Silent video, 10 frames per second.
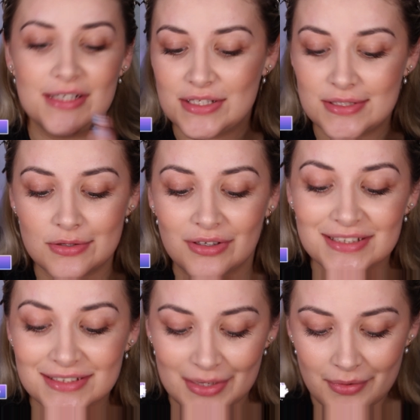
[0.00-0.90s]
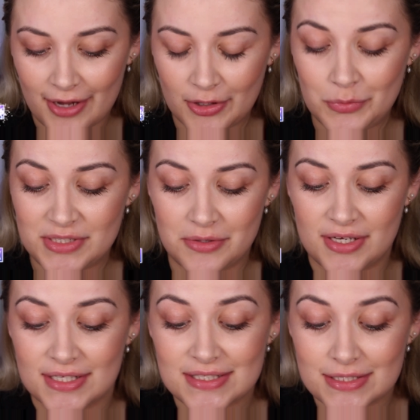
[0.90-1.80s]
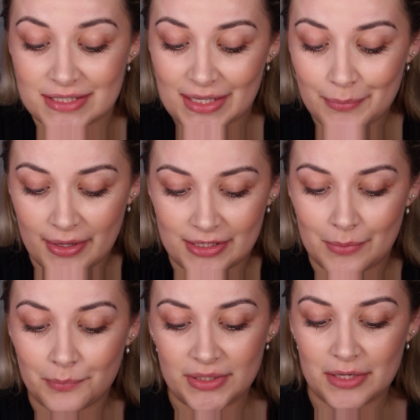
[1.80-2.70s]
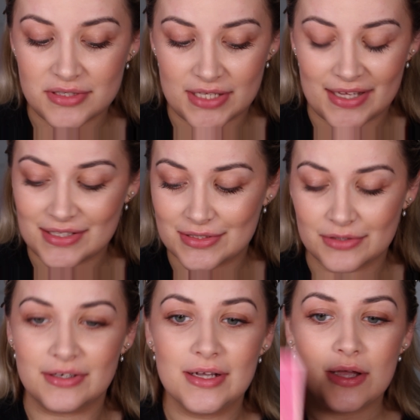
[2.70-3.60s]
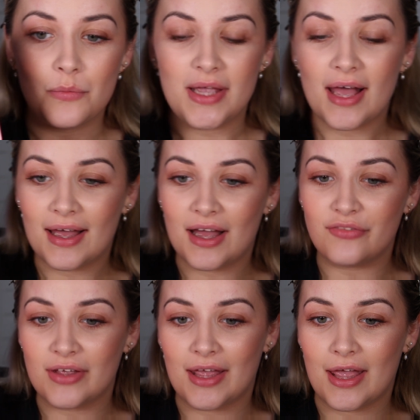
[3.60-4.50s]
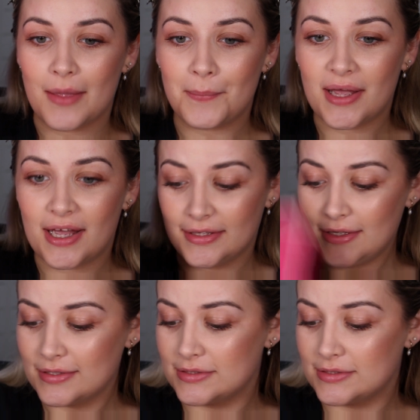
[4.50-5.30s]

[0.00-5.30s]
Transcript: So today we are going to be doing Sleeping Beauty. So we have a palette,